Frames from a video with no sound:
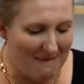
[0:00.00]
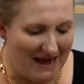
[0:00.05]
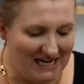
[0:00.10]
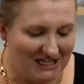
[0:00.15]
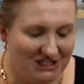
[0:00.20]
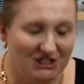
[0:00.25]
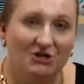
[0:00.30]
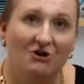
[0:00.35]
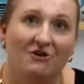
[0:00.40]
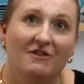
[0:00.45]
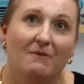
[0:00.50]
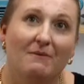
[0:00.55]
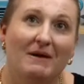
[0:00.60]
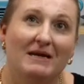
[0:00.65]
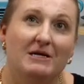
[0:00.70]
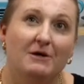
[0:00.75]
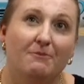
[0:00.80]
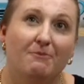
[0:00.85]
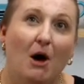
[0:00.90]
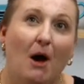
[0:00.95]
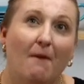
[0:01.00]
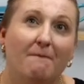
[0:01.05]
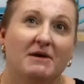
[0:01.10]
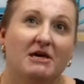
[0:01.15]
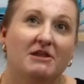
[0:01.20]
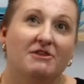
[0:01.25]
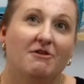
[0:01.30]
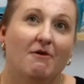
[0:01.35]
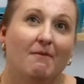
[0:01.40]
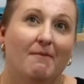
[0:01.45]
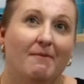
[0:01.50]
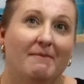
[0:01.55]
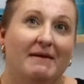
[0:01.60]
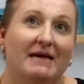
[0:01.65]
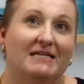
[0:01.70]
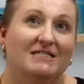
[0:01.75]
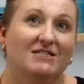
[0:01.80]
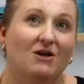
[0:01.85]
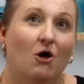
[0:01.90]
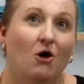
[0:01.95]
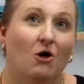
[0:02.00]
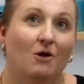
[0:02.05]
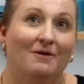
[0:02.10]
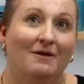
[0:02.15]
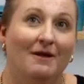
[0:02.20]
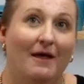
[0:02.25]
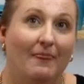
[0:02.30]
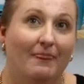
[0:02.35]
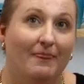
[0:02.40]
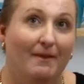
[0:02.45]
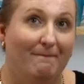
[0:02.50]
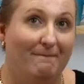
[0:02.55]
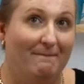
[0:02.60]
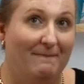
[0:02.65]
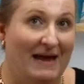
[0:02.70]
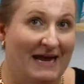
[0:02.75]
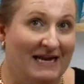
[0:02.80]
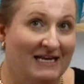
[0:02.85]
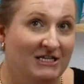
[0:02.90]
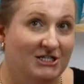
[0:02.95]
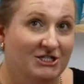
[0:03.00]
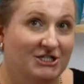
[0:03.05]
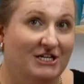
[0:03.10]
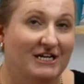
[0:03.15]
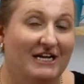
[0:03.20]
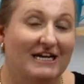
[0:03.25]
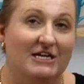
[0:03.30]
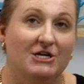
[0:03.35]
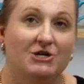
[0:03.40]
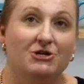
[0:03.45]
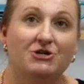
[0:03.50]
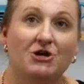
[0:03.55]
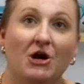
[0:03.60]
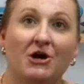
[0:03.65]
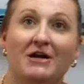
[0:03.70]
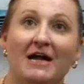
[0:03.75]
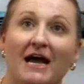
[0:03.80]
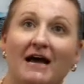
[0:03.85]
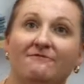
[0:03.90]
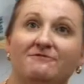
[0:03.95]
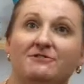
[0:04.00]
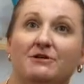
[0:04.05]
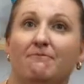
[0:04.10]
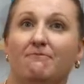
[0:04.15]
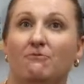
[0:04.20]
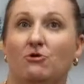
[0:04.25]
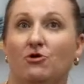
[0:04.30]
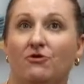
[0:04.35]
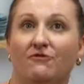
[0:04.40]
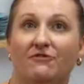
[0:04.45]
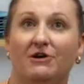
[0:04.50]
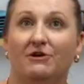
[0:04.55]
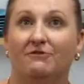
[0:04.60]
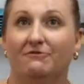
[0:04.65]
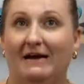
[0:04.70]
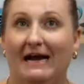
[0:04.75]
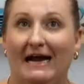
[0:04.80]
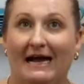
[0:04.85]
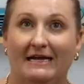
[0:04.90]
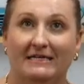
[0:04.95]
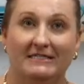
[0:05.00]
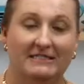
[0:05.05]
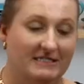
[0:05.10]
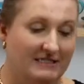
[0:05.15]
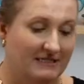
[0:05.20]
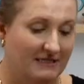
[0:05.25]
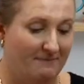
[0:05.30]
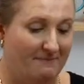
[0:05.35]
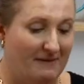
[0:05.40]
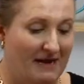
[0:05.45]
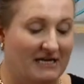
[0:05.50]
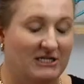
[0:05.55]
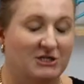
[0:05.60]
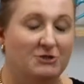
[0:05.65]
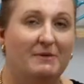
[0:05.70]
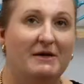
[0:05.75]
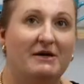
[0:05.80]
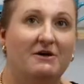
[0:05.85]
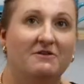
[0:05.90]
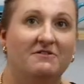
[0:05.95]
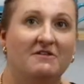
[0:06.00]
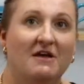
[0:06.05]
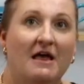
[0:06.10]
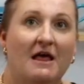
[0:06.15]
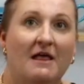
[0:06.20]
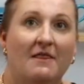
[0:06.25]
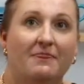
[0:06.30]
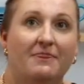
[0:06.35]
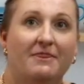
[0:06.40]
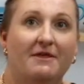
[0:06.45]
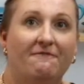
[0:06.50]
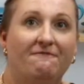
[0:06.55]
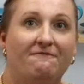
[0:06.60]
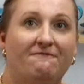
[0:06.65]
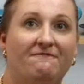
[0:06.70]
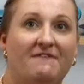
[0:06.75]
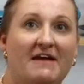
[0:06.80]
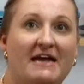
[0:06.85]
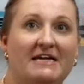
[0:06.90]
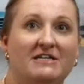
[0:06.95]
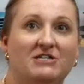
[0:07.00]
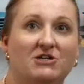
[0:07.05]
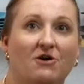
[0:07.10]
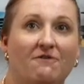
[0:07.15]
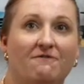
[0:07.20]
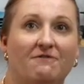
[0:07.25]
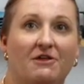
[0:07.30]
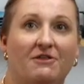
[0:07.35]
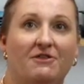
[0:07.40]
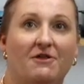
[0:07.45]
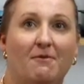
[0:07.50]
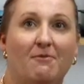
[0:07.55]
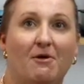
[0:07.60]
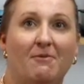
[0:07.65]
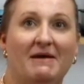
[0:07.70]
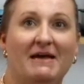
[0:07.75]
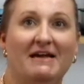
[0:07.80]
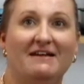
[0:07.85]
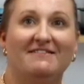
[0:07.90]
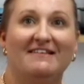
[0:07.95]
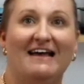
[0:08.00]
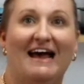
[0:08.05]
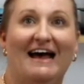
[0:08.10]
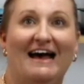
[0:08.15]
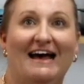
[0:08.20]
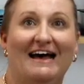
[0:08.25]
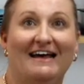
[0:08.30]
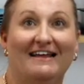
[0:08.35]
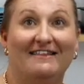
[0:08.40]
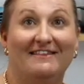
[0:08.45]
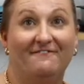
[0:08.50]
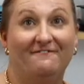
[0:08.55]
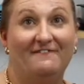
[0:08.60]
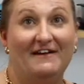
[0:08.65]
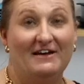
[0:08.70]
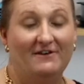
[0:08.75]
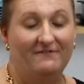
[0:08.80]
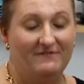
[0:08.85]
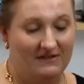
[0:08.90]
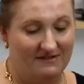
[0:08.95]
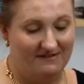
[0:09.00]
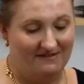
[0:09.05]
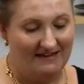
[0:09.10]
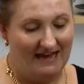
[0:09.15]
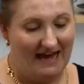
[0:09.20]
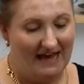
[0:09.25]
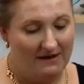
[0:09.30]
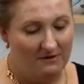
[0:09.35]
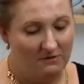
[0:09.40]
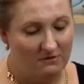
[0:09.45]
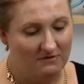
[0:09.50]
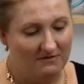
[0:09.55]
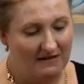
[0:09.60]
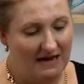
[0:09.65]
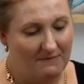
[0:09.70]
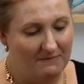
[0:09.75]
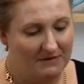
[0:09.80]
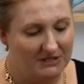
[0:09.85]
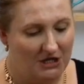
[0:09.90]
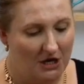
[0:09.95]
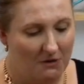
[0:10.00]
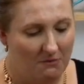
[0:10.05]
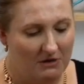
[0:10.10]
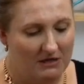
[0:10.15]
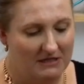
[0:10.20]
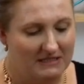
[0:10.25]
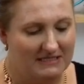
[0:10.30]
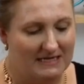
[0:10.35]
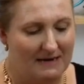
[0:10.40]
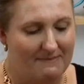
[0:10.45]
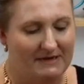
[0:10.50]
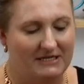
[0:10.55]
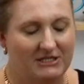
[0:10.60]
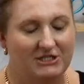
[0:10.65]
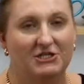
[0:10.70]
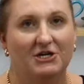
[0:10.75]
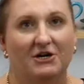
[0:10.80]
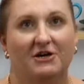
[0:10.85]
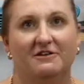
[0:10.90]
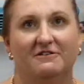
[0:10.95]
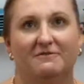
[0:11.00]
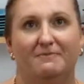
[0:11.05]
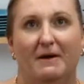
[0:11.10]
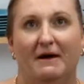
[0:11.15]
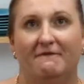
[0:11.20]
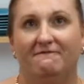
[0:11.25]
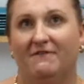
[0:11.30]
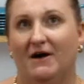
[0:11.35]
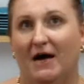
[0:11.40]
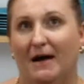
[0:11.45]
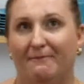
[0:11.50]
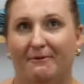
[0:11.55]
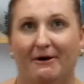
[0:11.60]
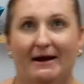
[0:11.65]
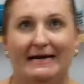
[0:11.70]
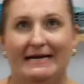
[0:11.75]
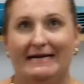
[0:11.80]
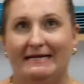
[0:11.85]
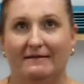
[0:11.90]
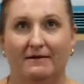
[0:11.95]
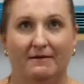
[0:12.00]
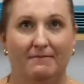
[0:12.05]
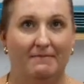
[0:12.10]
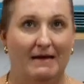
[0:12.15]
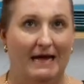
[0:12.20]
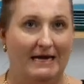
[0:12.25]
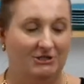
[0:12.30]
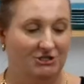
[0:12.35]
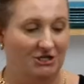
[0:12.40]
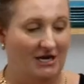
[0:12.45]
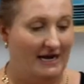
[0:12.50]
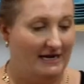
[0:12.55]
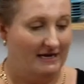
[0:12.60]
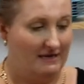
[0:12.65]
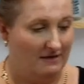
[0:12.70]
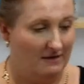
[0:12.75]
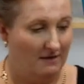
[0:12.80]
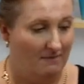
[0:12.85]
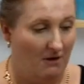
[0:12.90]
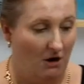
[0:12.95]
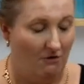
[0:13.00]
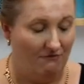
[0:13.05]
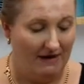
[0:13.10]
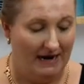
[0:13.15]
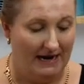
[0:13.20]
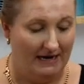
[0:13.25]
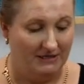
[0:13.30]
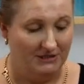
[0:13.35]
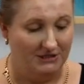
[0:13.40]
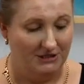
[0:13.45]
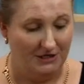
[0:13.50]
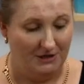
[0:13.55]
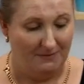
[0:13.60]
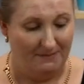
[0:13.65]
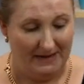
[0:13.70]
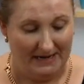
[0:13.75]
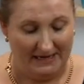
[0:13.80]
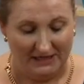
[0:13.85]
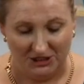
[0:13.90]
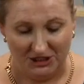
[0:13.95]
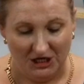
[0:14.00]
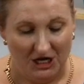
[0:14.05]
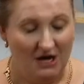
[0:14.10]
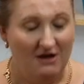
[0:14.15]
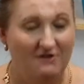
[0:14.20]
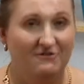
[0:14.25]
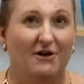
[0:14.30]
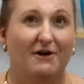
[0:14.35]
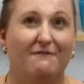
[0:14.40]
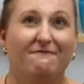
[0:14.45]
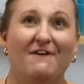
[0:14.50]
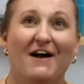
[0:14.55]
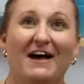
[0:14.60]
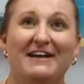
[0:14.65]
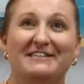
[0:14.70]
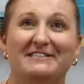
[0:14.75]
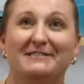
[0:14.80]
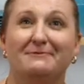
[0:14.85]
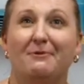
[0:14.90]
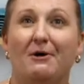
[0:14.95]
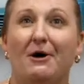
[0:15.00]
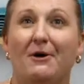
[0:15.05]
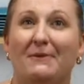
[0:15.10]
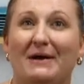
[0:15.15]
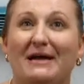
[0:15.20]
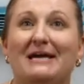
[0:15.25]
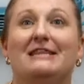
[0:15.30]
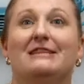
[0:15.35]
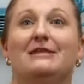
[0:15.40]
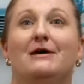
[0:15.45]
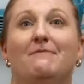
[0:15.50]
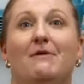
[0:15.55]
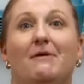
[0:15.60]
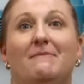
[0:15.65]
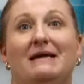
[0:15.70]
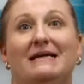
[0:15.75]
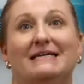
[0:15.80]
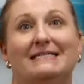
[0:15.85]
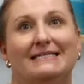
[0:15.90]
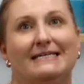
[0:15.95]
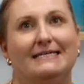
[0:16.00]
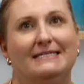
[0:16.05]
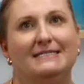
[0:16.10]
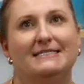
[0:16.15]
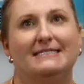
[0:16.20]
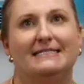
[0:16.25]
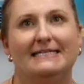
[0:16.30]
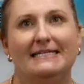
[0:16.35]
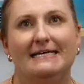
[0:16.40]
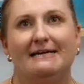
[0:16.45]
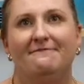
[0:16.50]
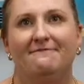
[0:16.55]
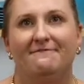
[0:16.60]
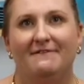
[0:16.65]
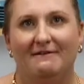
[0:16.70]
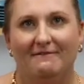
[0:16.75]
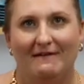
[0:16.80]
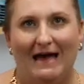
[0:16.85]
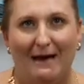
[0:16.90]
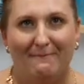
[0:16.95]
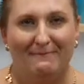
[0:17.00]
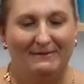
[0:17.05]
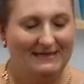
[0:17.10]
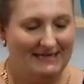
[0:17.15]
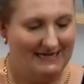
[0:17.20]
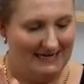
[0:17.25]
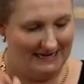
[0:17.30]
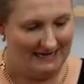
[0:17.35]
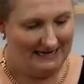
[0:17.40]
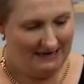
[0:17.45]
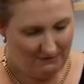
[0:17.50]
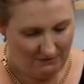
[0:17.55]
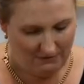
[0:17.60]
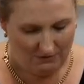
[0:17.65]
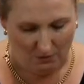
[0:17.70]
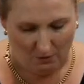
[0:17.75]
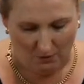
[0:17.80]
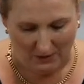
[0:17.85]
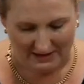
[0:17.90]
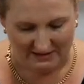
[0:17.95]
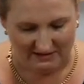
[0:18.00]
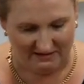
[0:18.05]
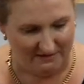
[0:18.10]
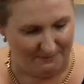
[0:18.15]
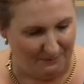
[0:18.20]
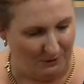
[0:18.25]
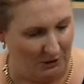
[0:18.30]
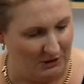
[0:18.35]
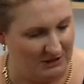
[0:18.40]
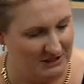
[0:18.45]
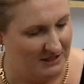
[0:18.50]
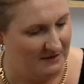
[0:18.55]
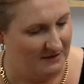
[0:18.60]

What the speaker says: Make sure that when you pop your Thermomix on the bench, you don't have to move it around the bench, because the feet of the Thermomix are the feet of your scales, and we don't want to damage those by vibrating them and dragging them around your bench. So find a spot where your Thermomix can just live happily in one spot.